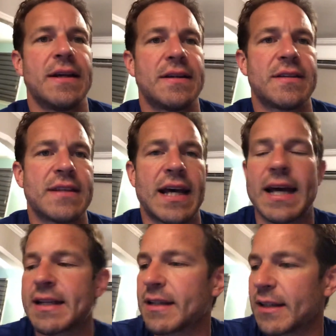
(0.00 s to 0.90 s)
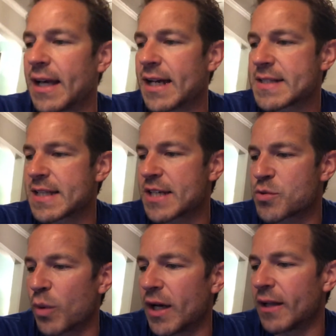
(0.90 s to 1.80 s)
to that class
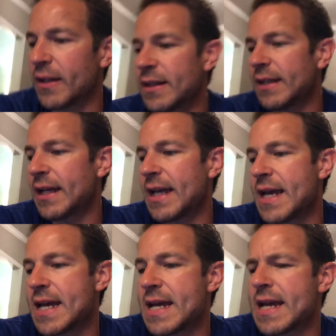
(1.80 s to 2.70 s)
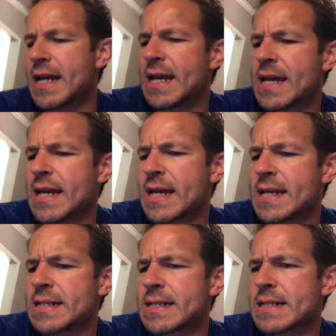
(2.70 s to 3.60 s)
as well.
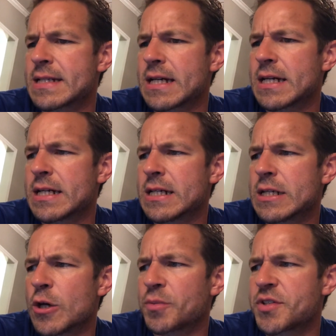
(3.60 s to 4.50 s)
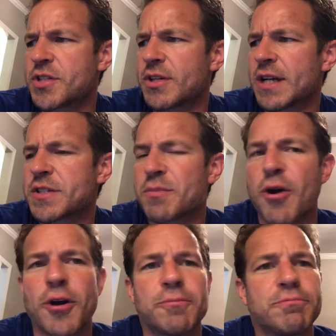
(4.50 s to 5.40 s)
And hope to see you guys
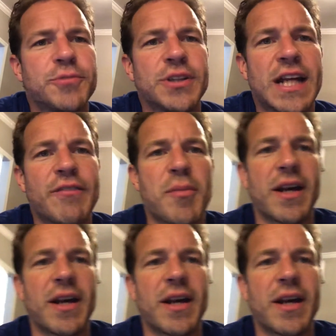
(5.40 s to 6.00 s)
tomorrow. Good night, everybody.